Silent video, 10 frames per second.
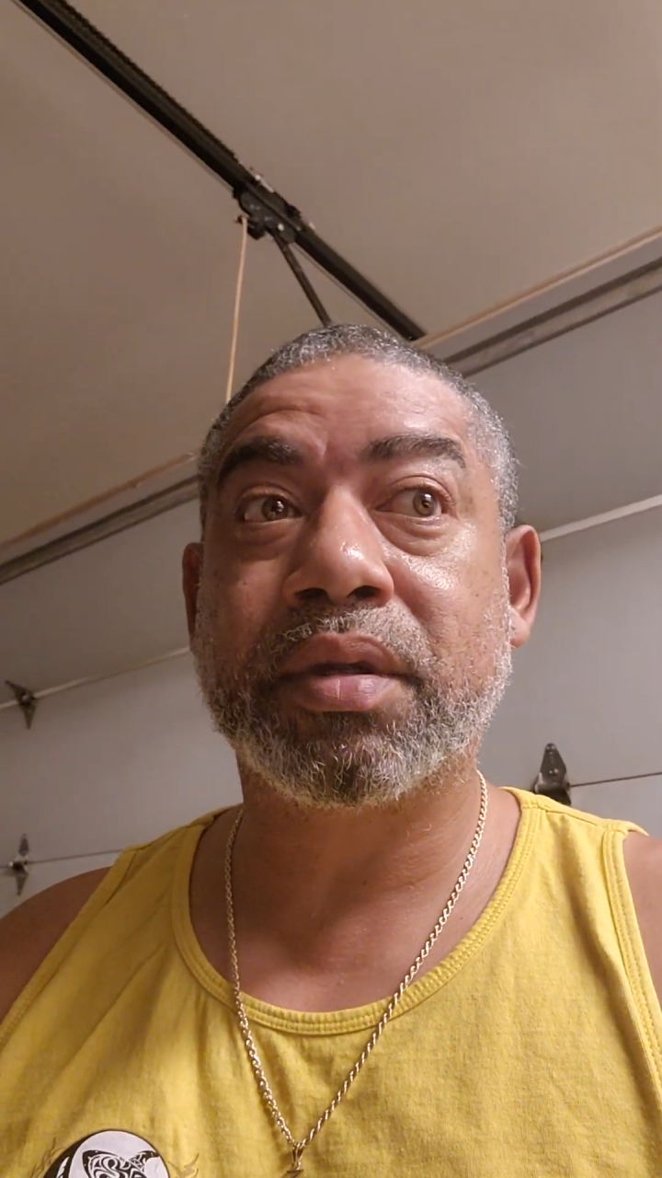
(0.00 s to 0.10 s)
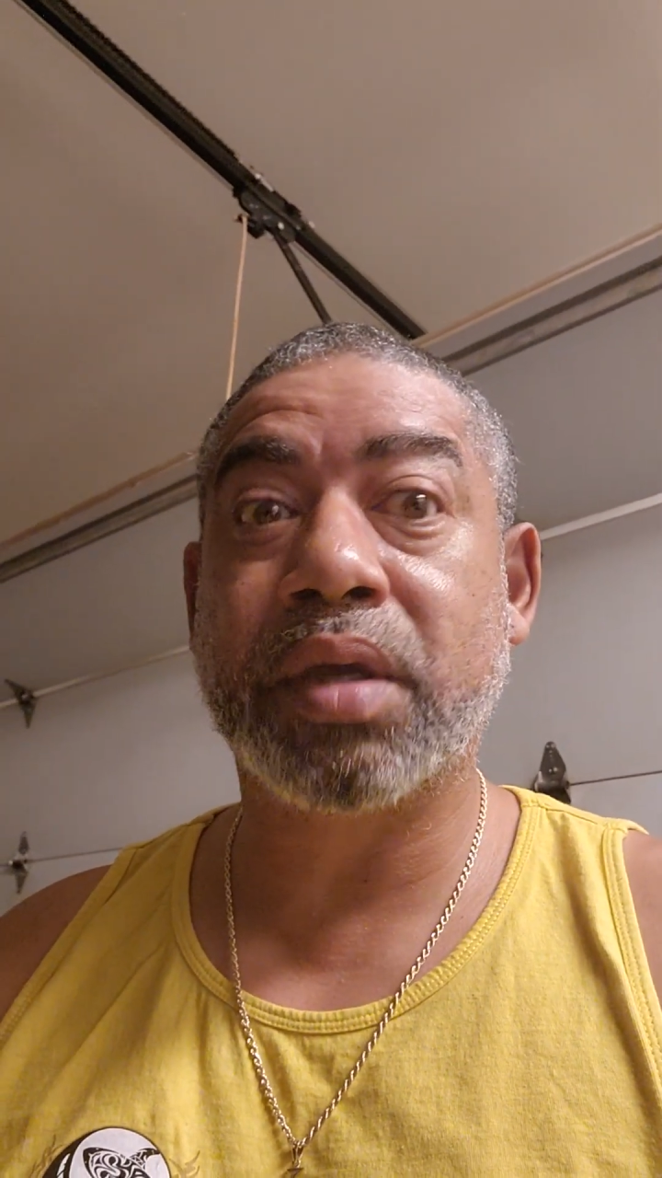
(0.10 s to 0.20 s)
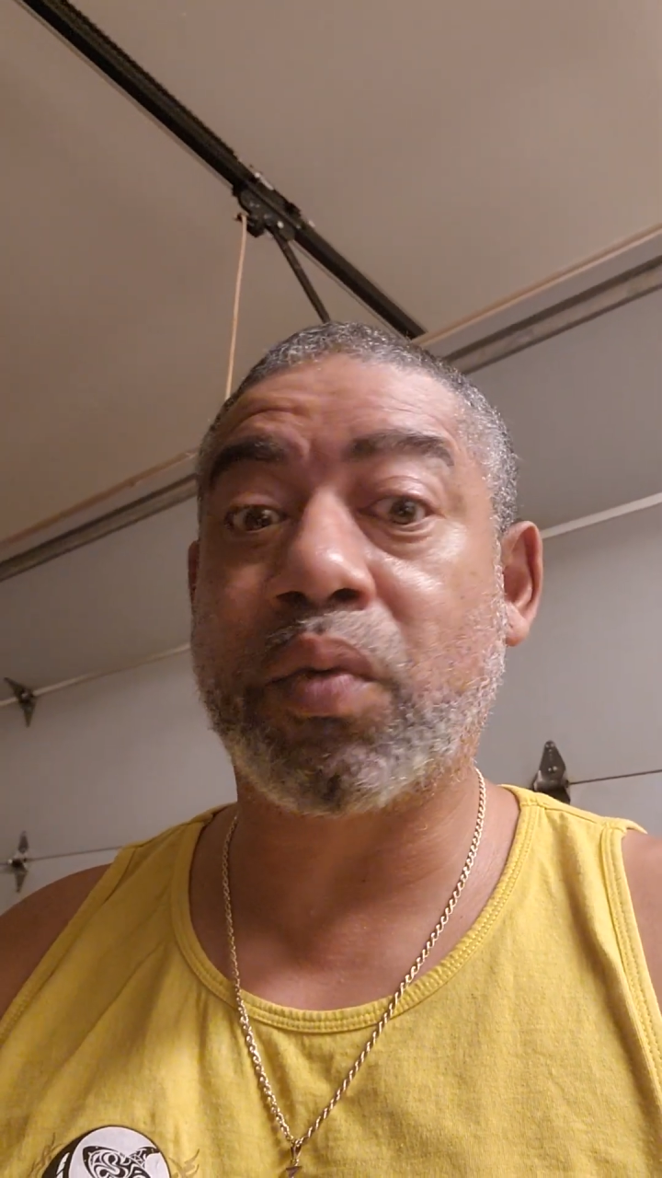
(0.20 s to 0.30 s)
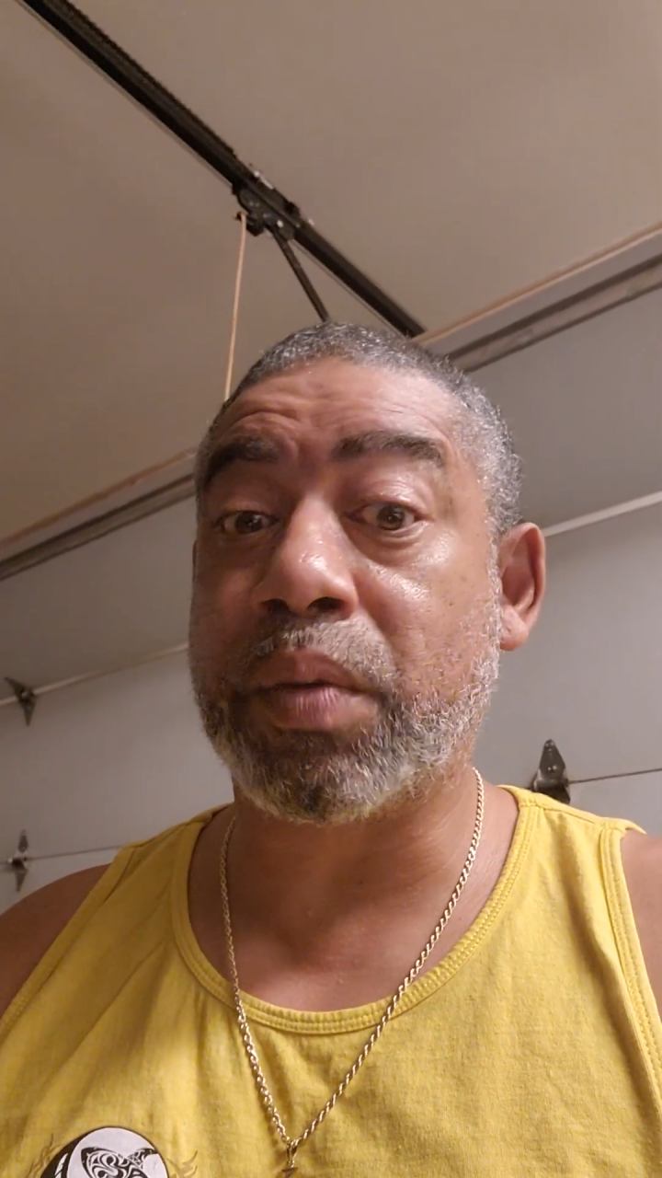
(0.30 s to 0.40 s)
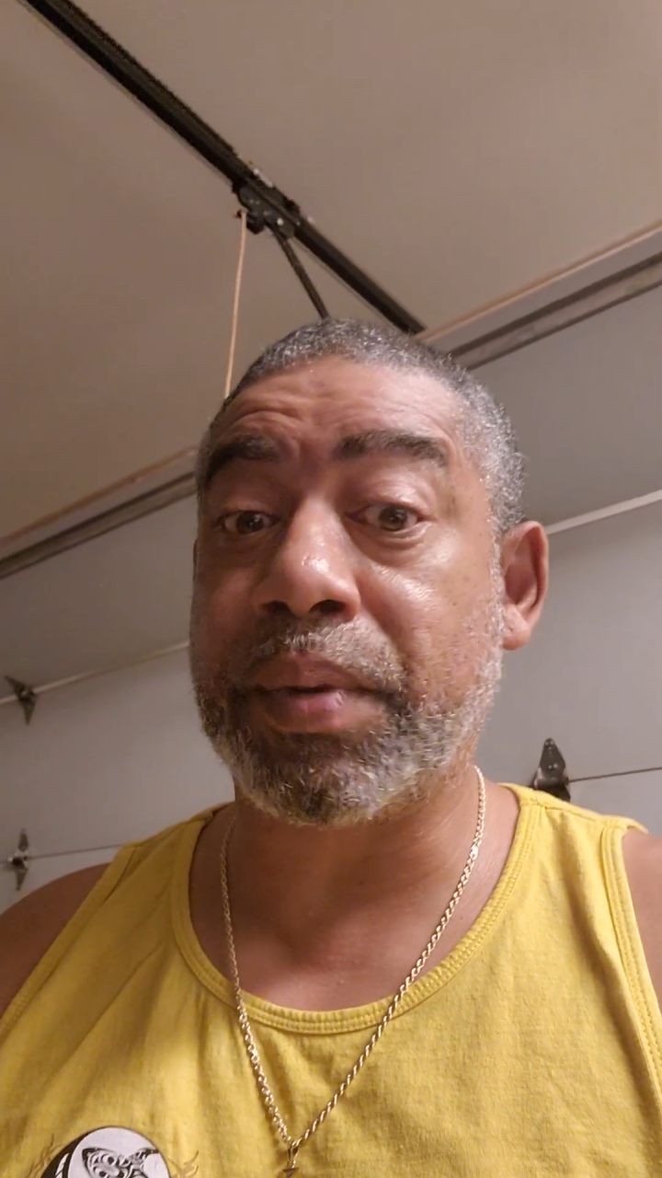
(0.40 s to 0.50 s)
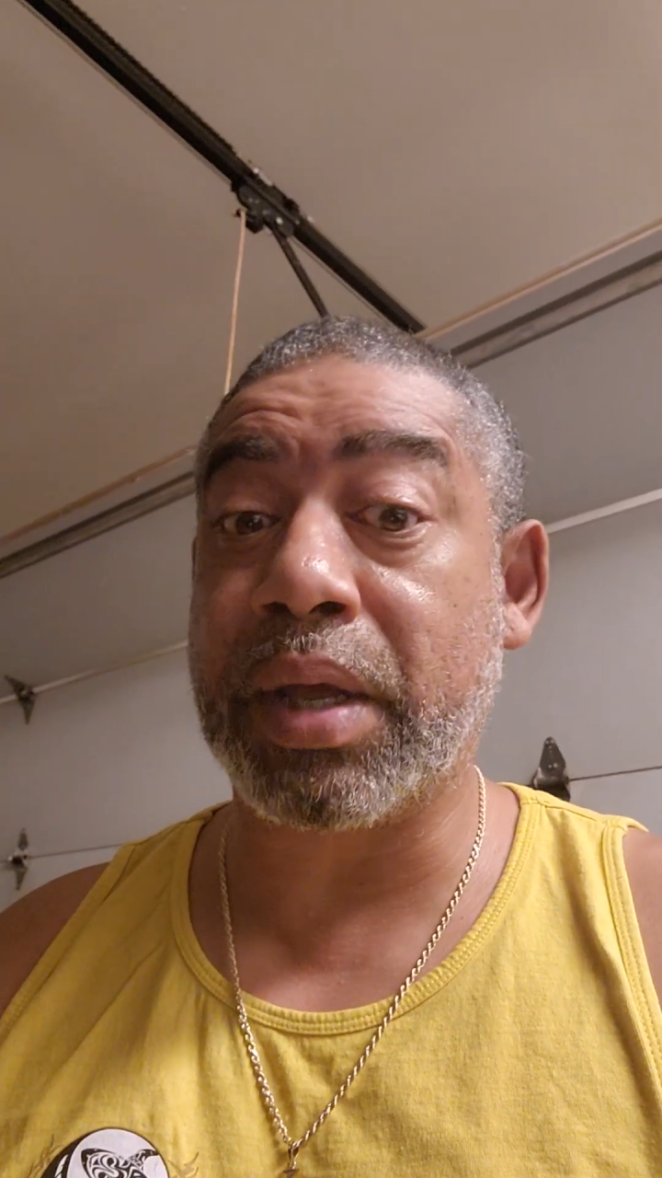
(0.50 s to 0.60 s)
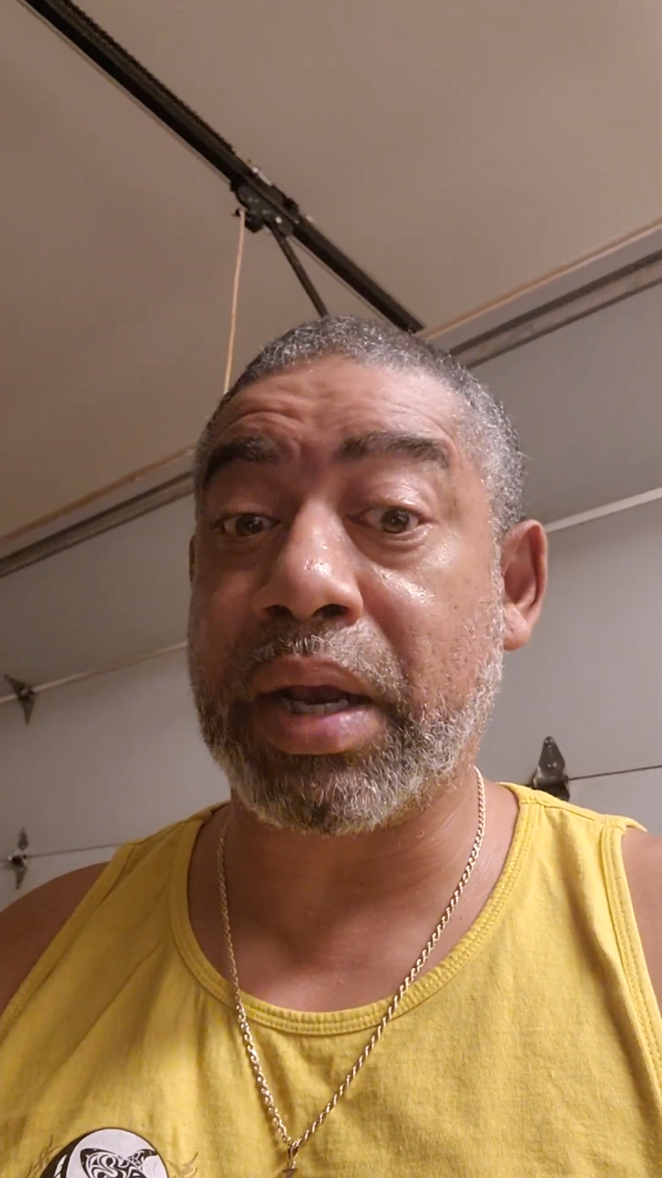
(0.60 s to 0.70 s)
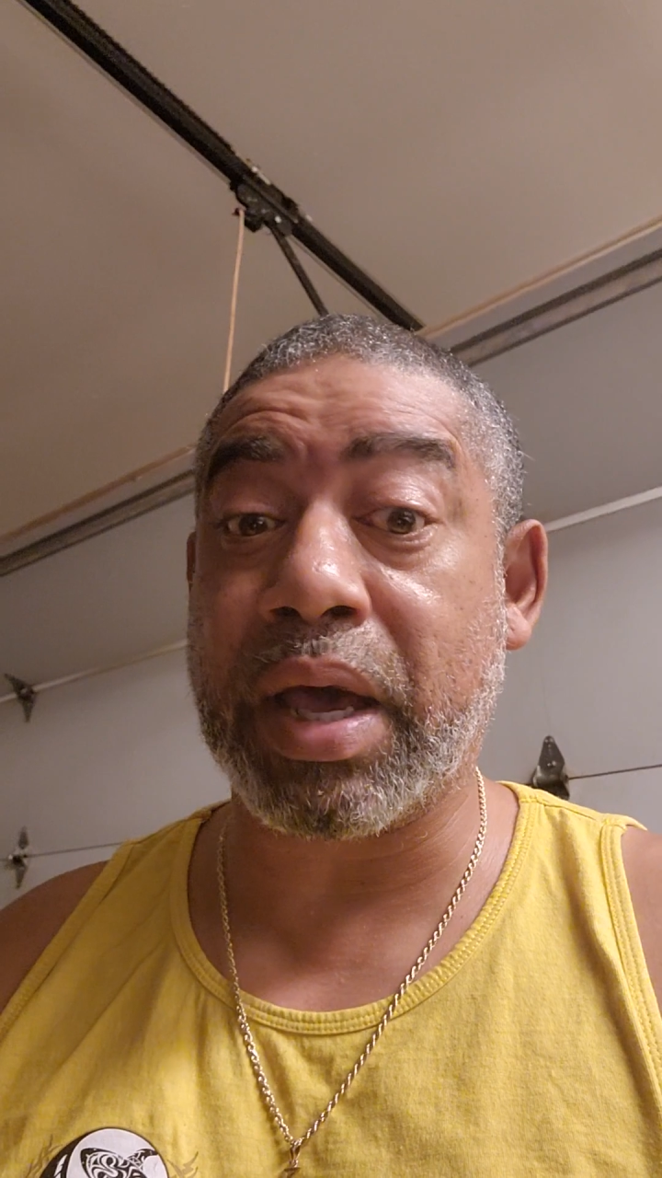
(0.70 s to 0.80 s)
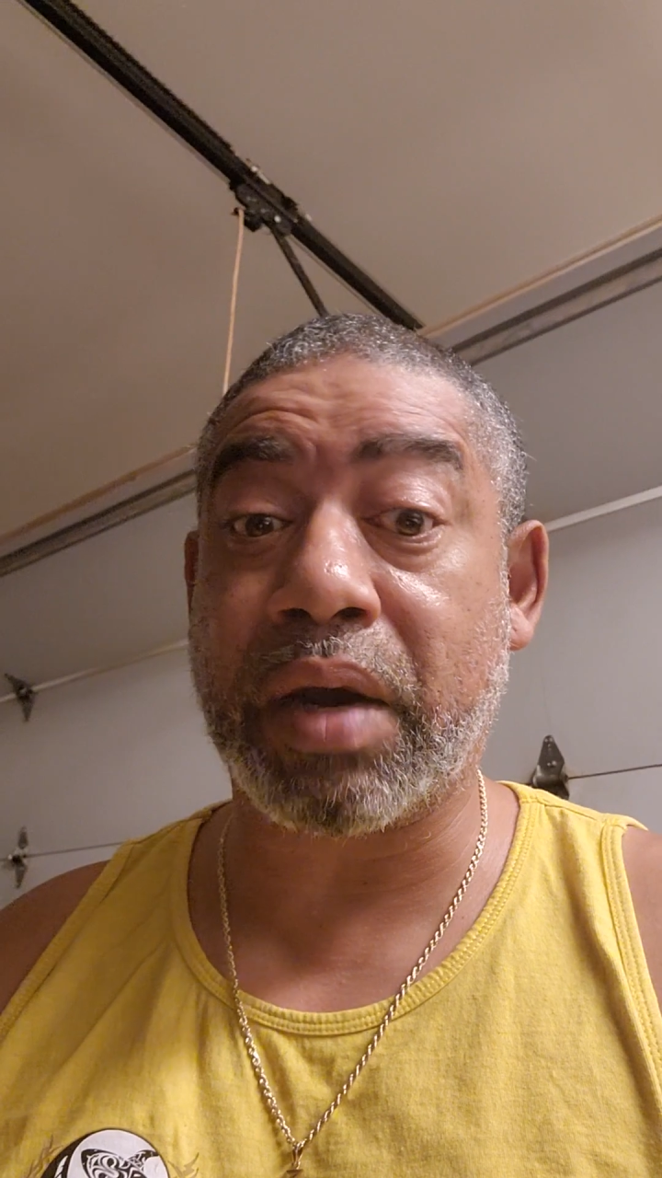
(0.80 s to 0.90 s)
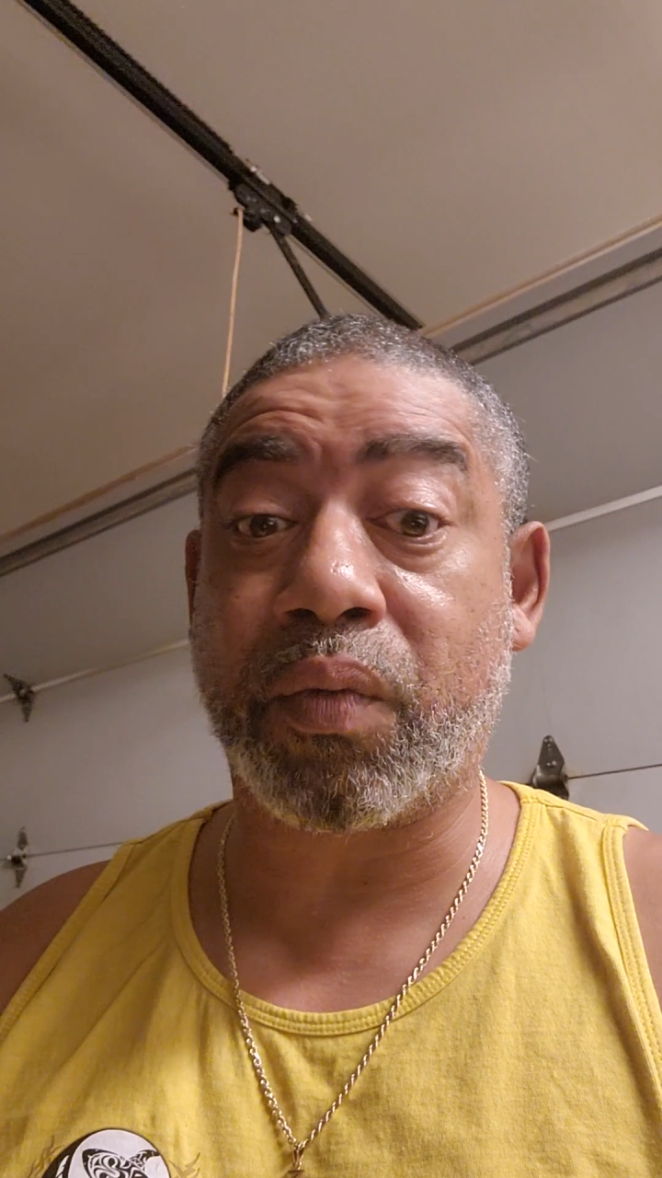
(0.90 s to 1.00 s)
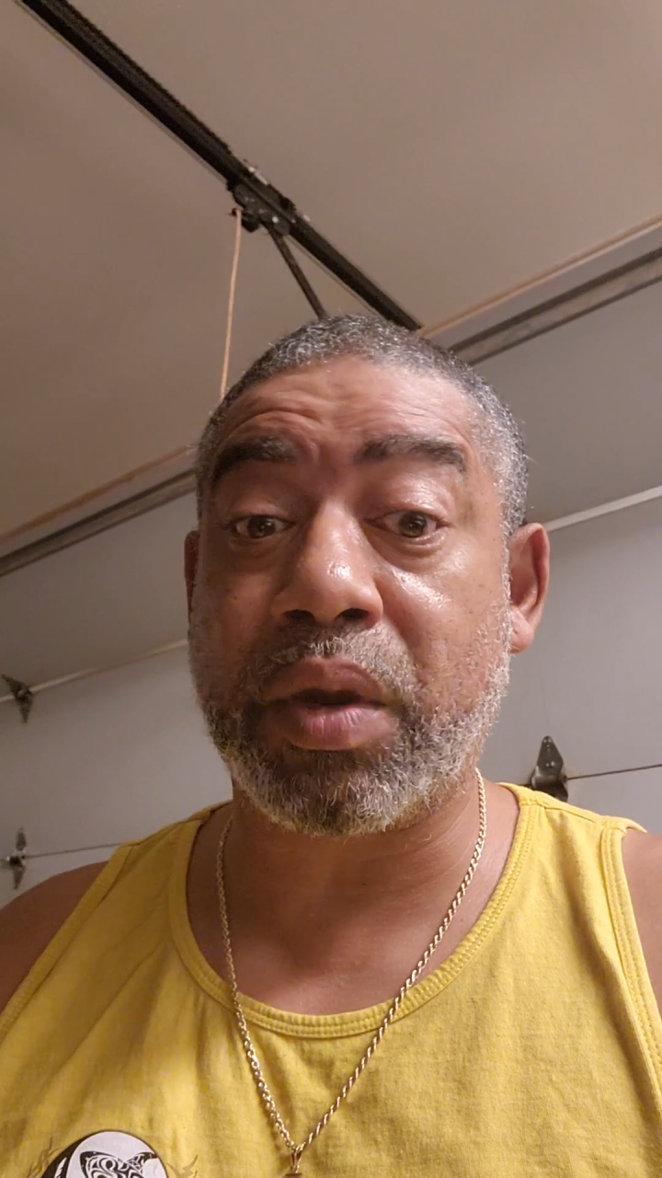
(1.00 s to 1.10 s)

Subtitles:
there would be a lot of